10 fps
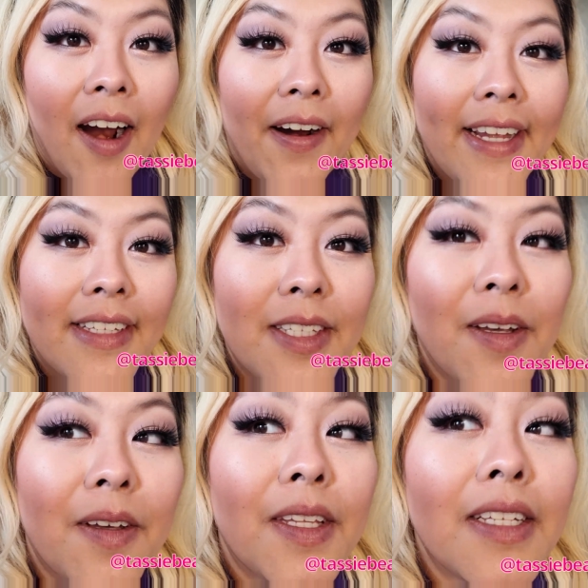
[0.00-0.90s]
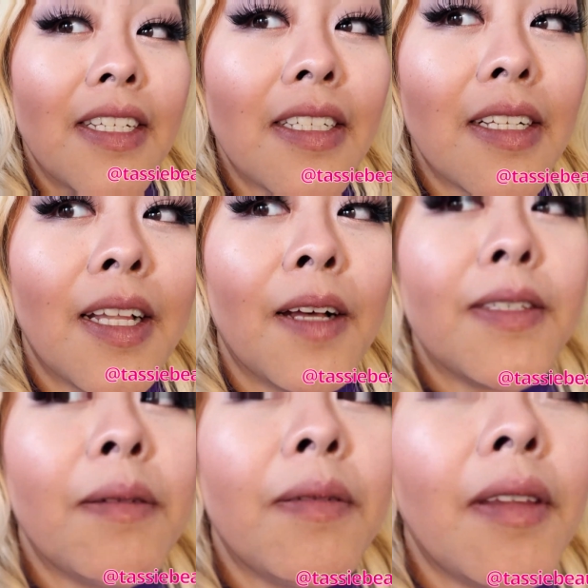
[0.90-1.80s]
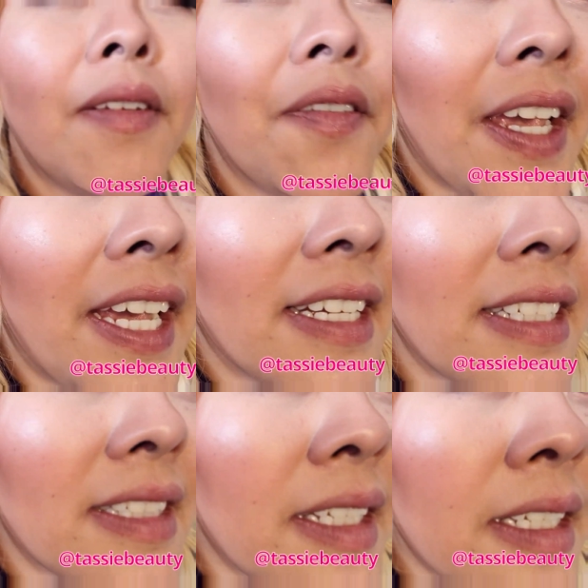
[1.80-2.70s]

All right, so this is a close-up of the face.